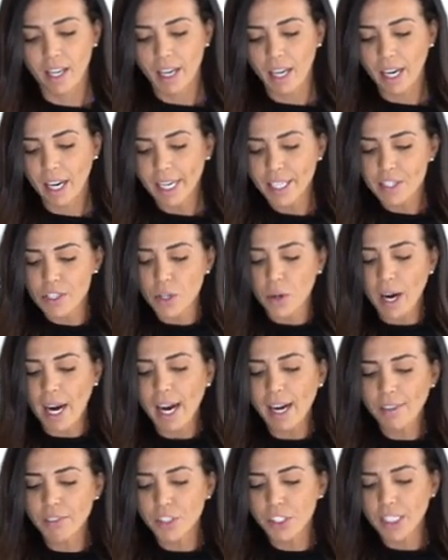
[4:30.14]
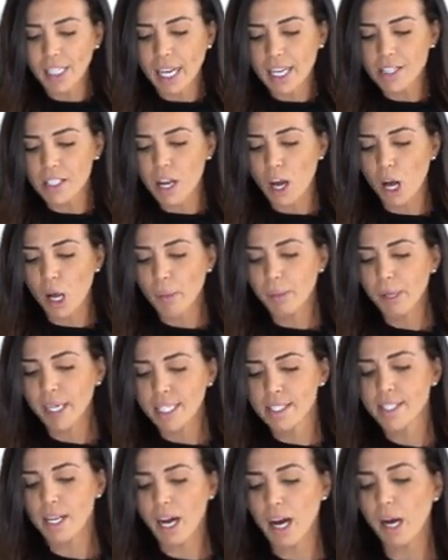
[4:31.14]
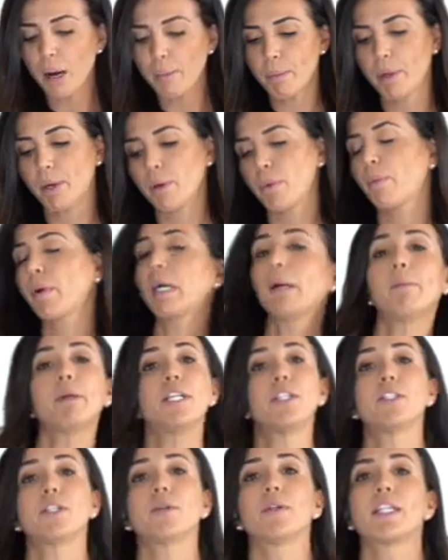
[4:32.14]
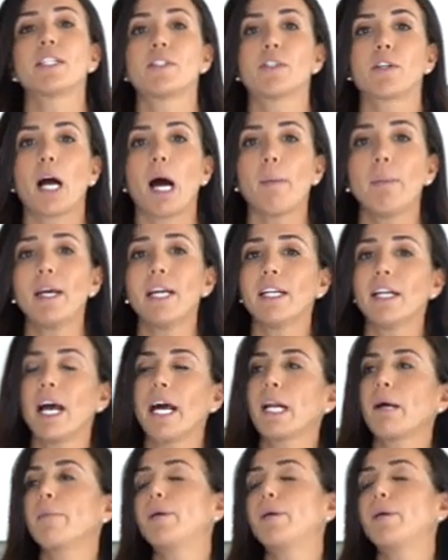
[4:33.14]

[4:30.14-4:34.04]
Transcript: All right, so after that's all mixed up, what I'm gonna do is grab it and I'm